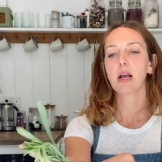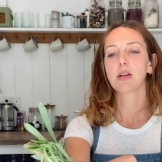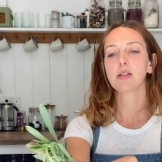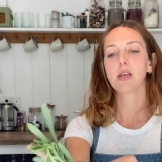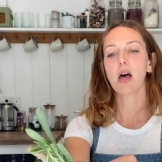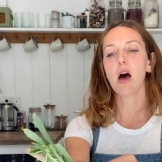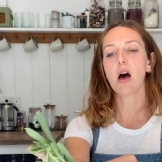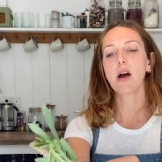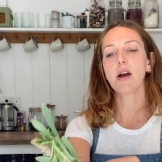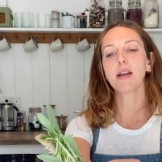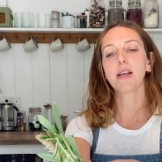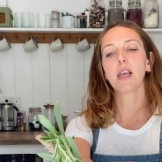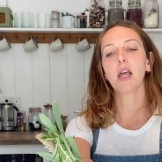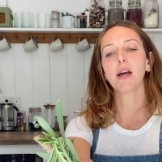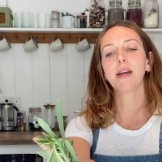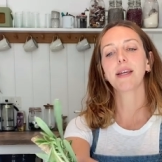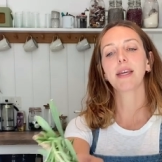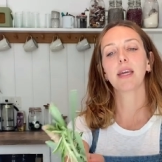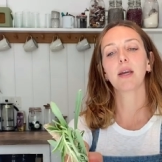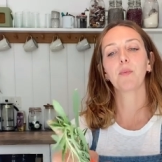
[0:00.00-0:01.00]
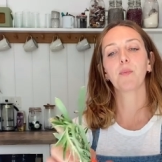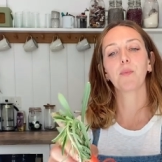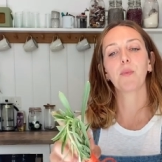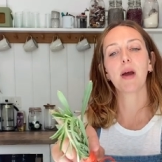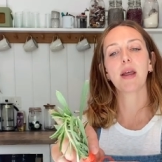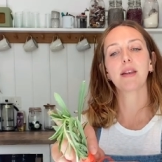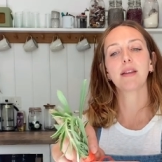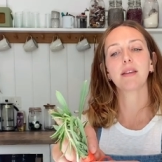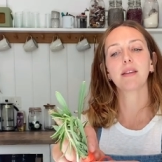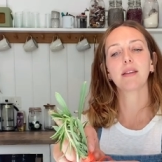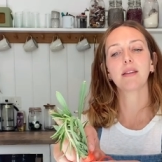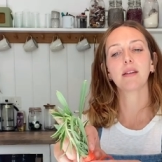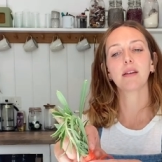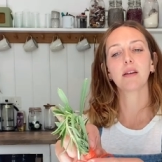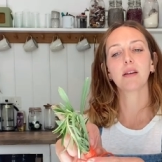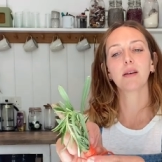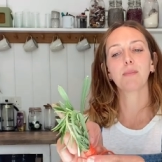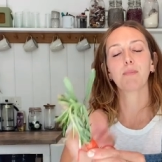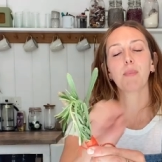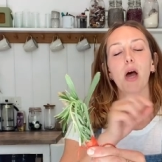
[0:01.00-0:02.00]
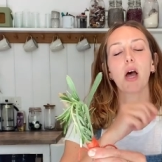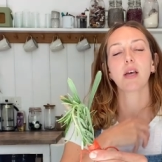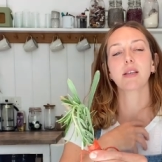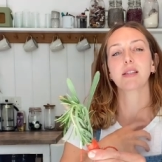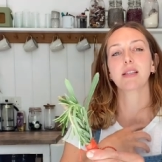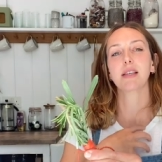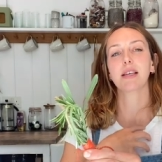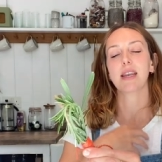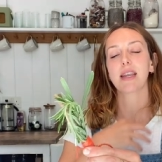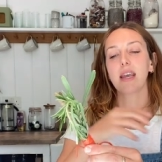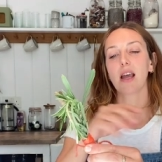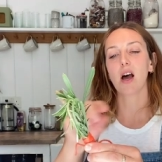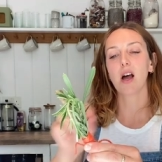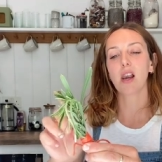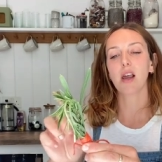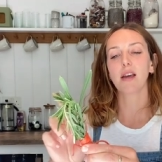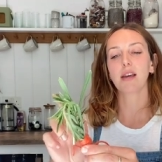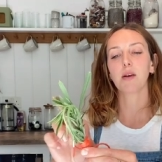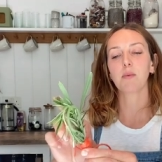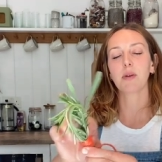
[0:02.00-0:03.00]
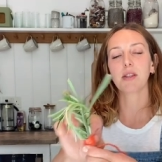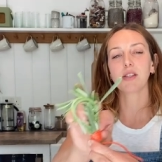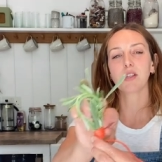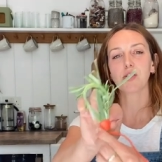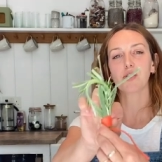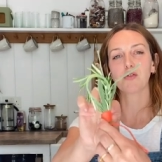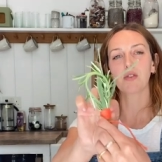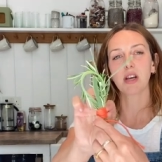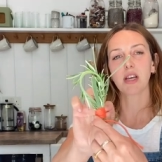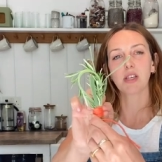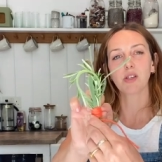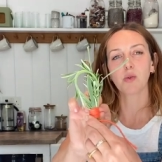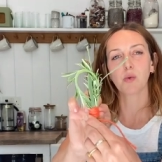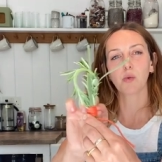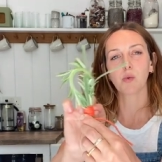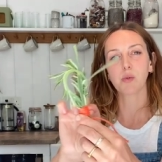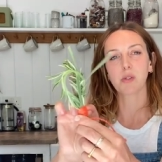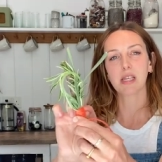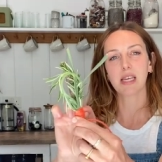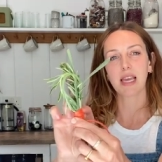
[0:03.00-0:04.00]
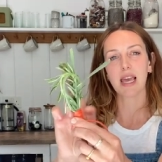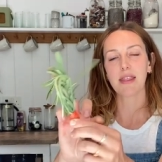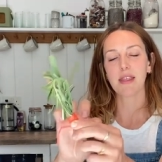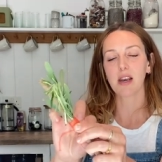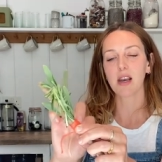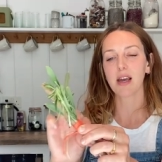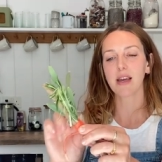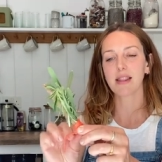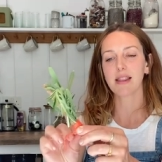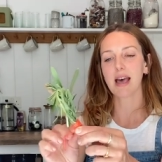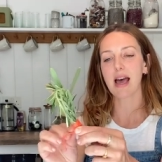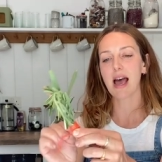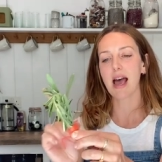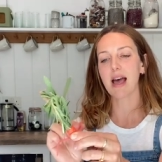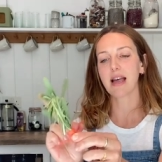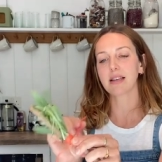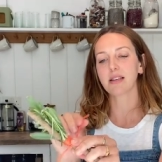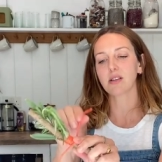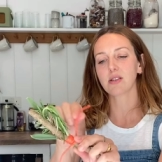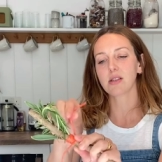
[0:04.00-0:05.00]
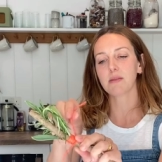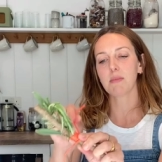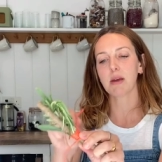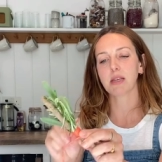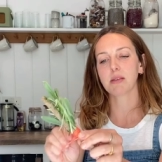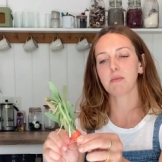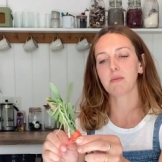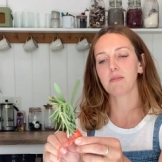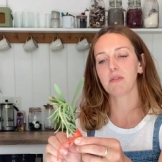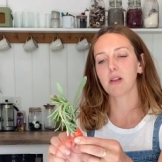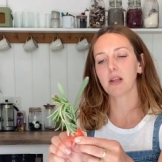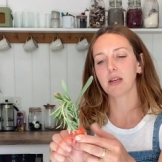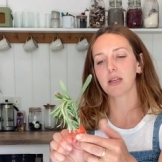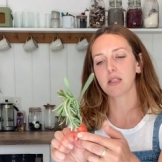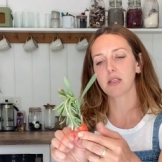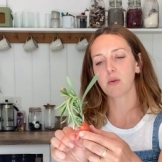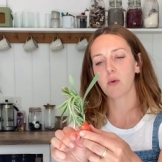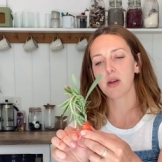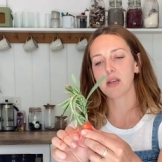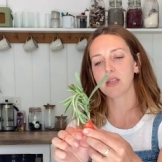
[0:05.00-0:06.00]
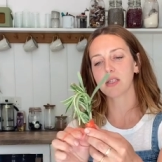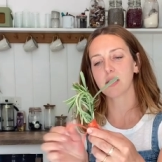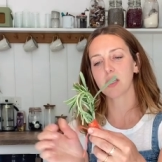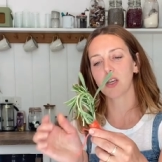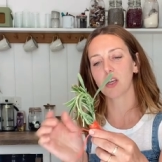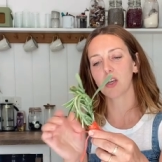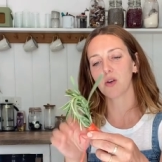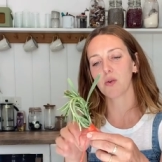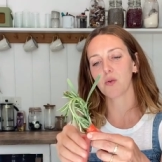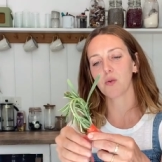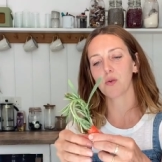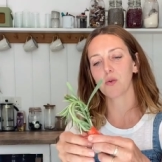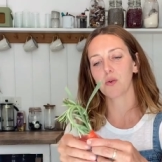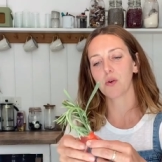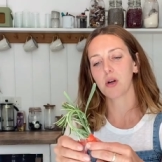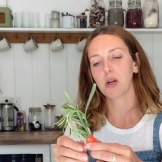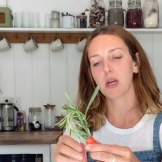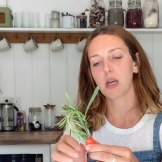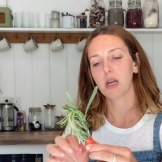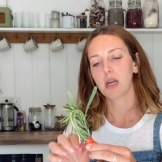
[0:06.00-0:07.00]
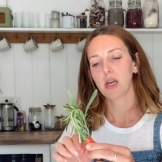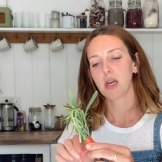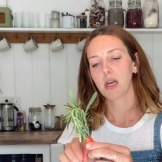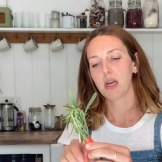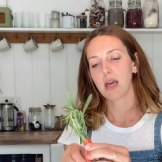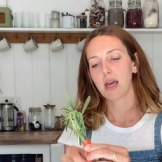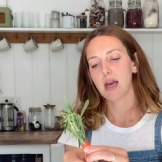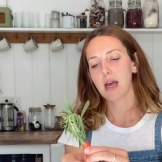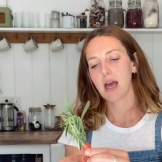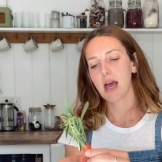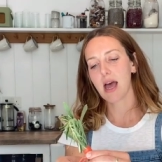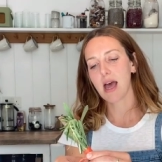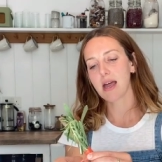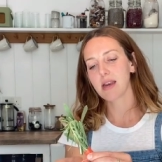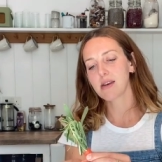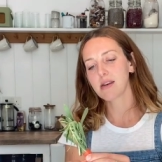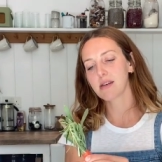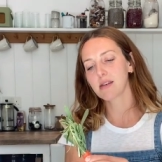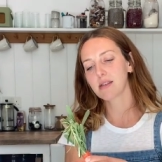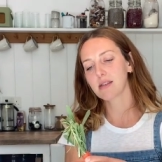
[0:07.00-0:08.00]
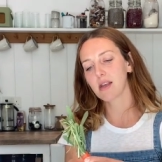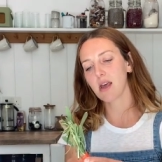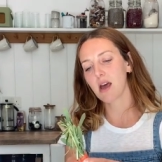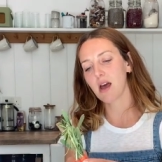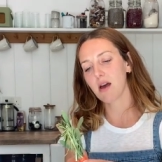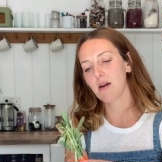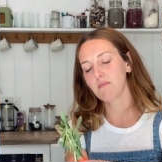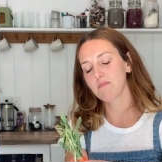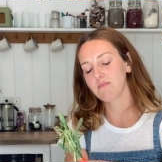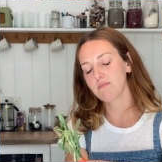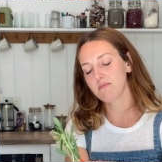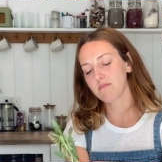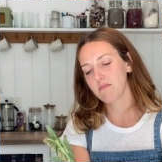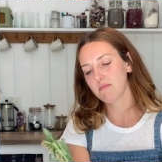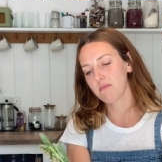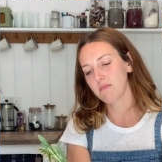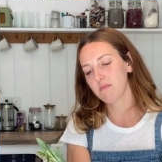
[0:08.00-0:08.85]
because I like it when the personally I like it when the string is all together like that because it makes me feel like it's quite secure and um,